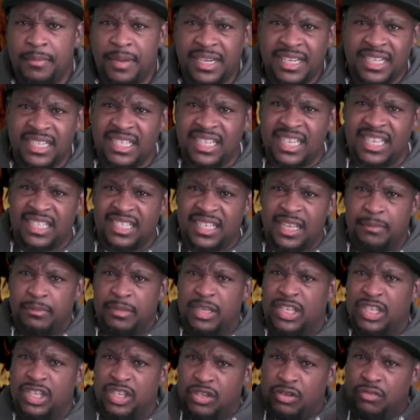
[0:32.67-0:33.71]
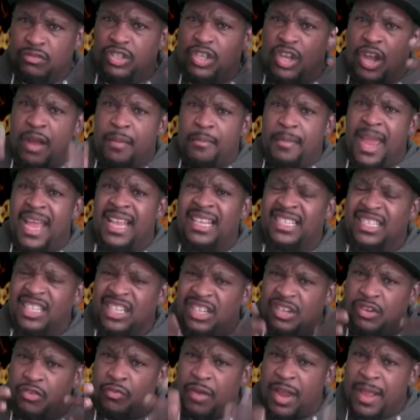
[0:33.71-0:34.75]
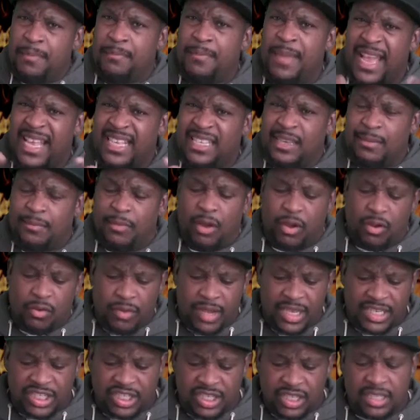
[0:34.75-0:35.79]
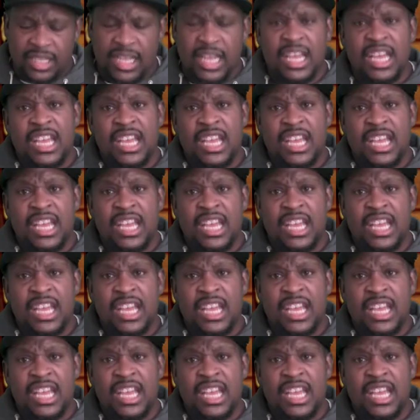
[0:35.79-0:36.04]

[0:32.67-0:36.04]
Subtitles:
but it's just something to use our mind. It's a great basketball question.